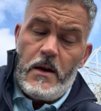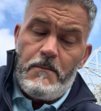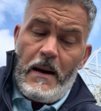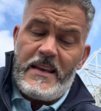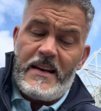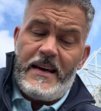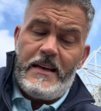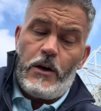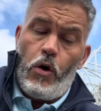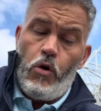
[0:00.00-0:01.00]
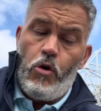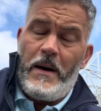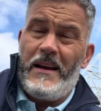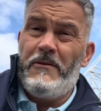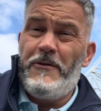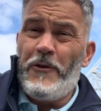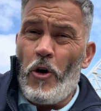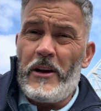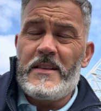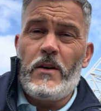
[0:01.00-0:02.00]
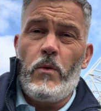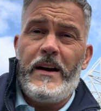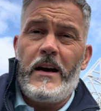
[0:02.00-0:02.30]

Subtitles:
Man United at home, and Forest away,